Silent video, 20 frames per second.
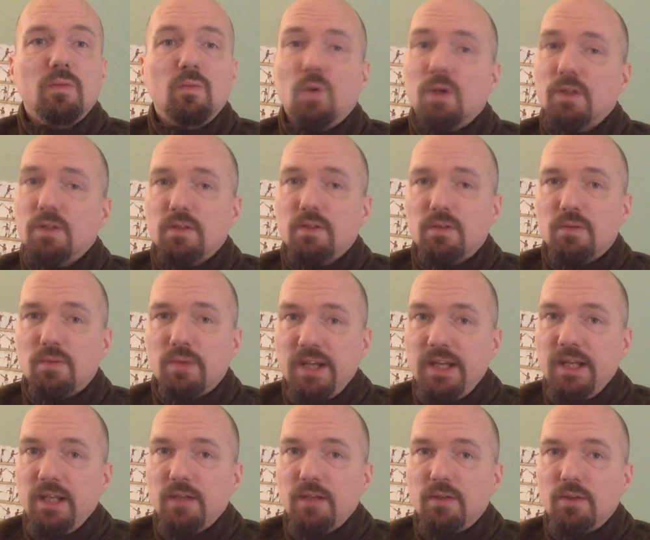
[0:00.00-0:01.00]
what
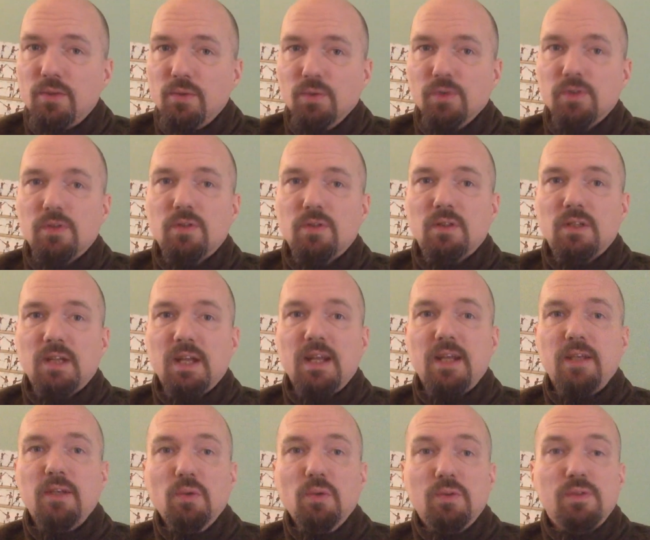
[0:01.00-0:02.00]
training tools can
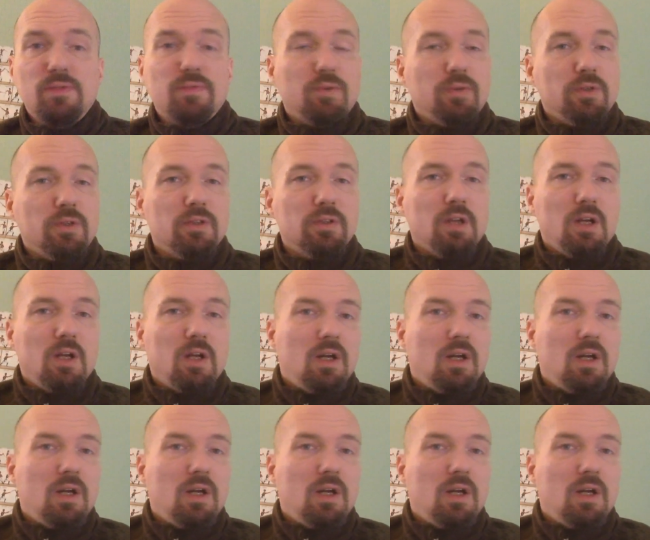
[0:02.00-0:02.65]
I use for